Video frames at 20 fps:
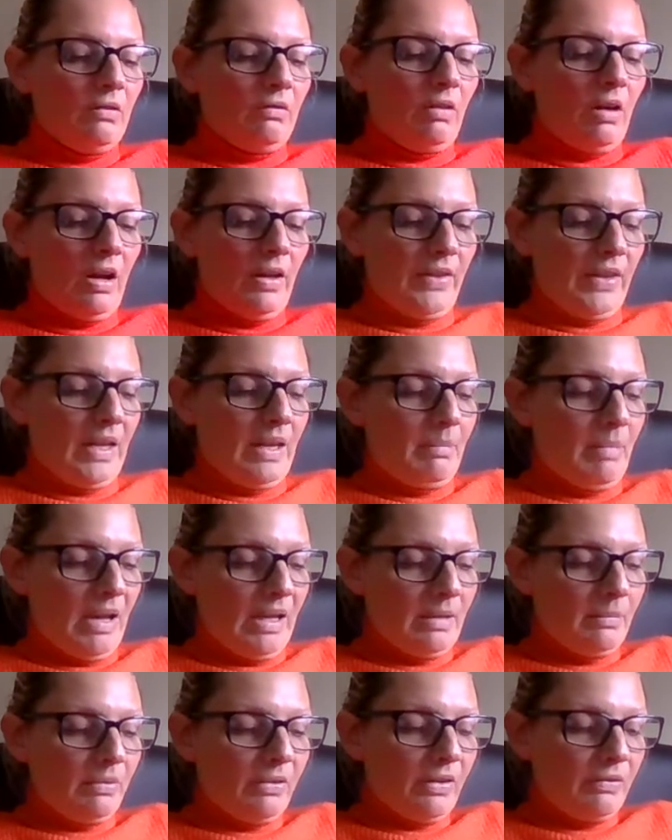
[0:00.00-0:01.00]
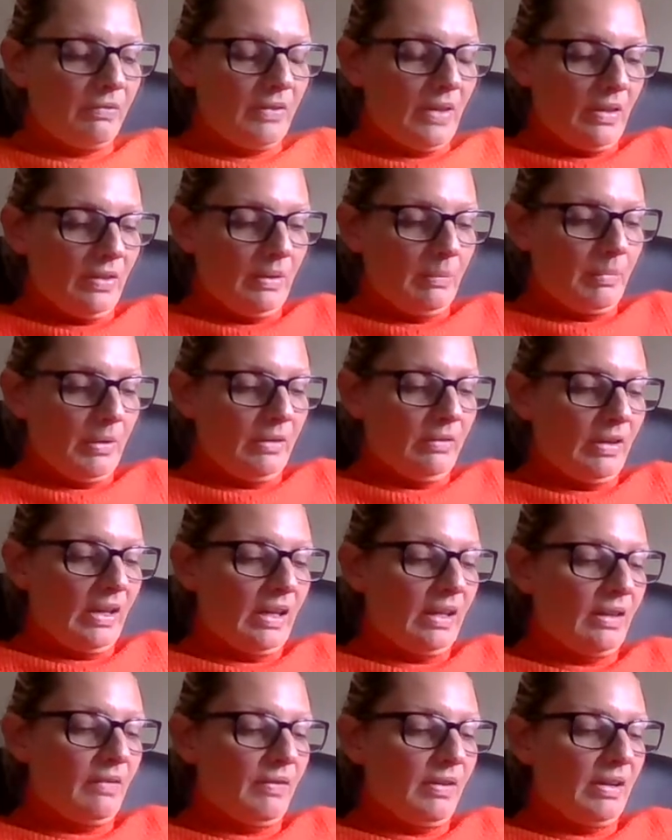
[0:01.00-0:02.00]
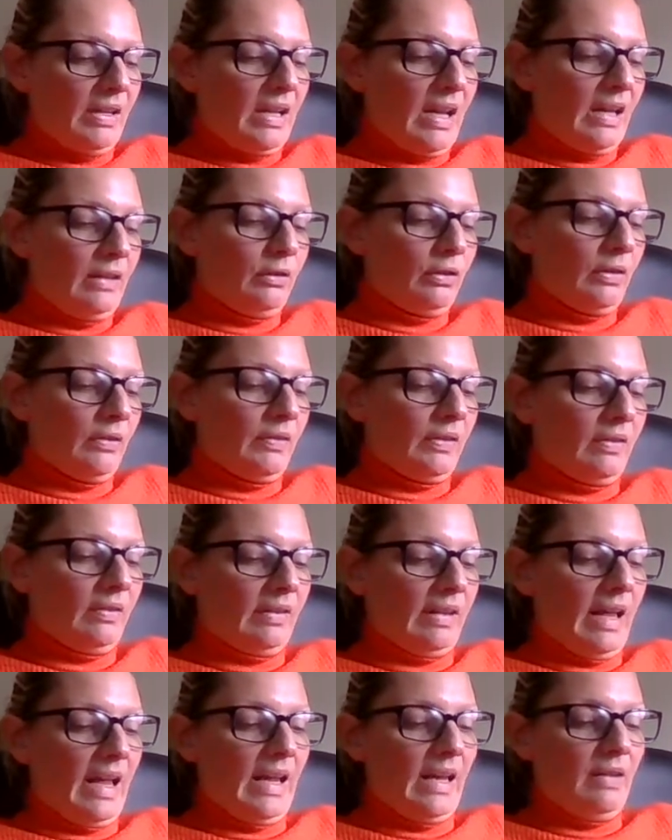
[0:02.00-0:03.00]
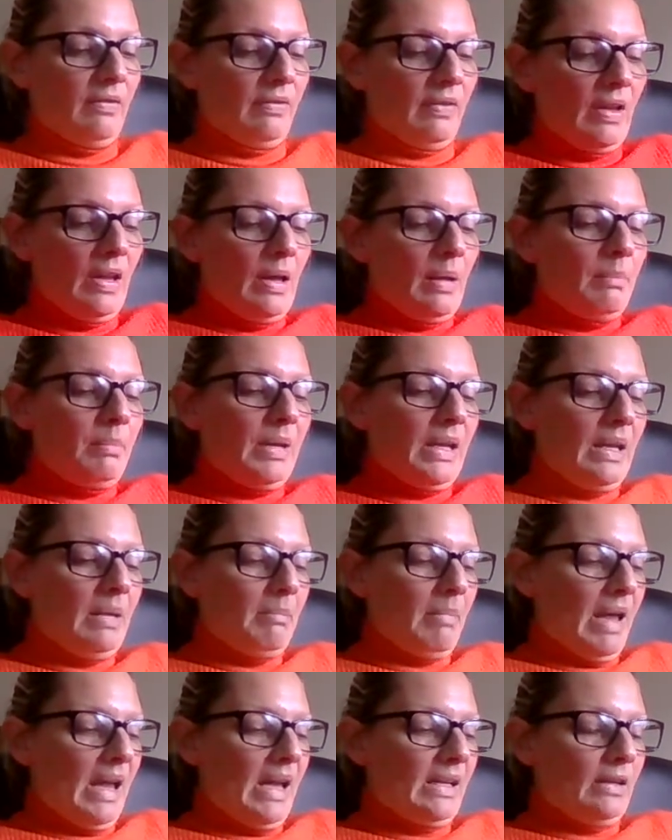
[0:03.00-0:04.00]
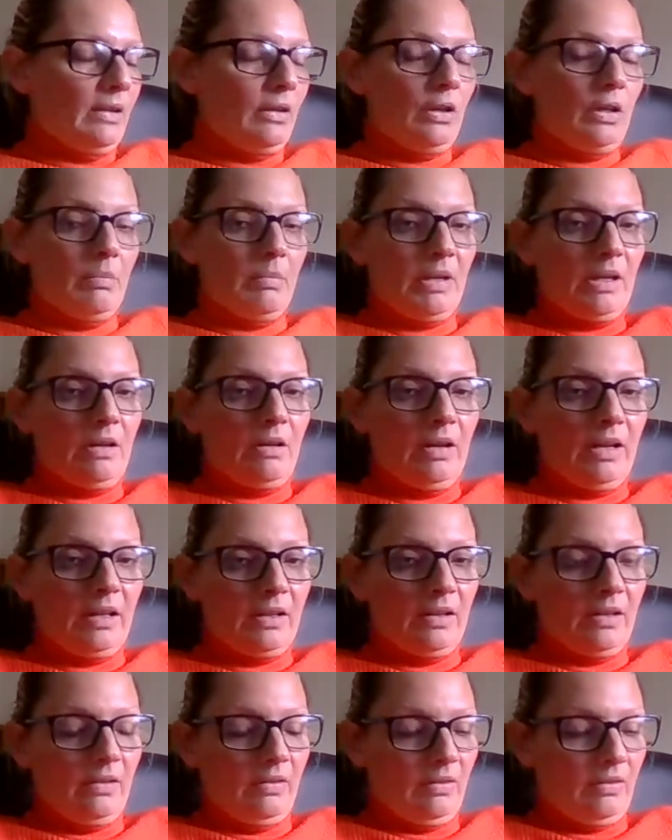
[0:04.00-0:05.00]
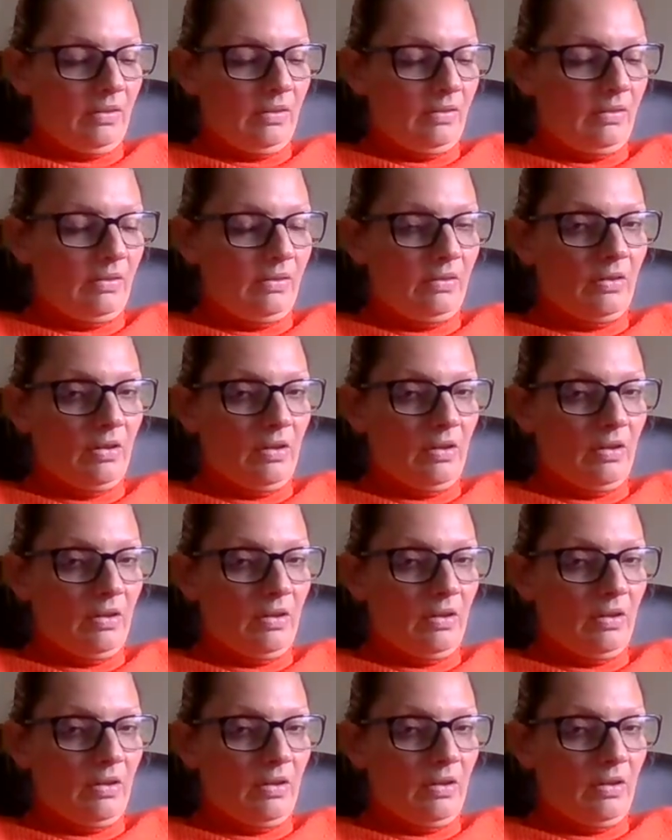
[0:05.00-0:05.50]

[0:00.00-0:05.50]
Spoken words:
Rather, he made himself nothing by taking the very nature of a slave, being made in human likeness. It's a